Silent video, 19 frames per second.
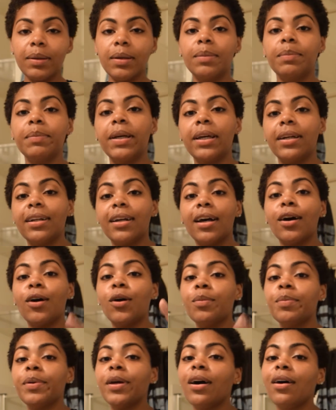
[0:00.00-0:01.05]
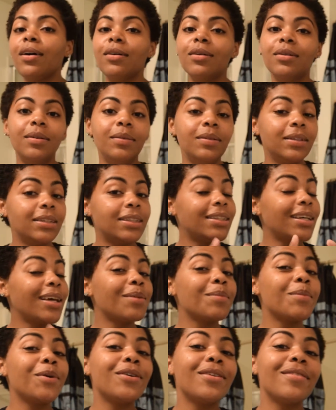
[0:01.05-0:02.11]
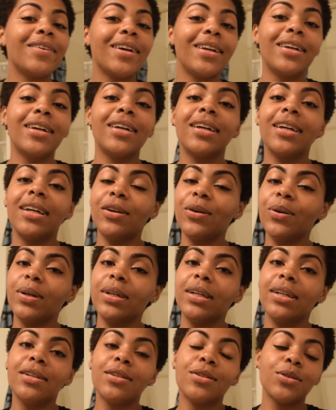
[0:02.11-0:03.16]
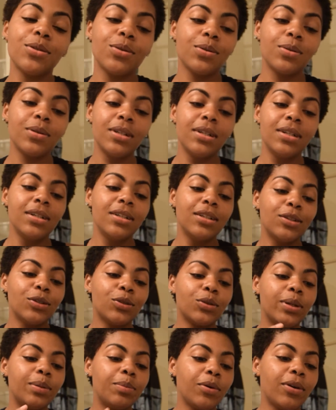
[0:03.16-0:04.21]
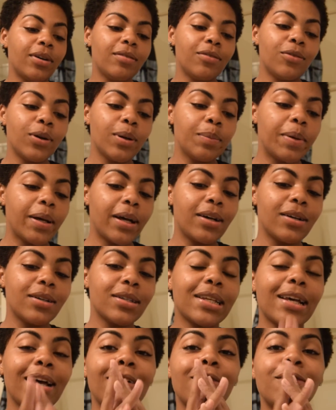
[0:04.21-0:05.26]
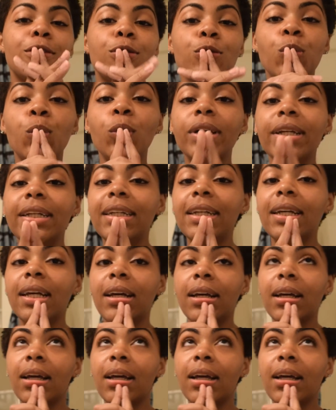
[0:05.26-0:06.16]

man, I hope y'all staying motivated and going in too. 3.4 pounds. I have 20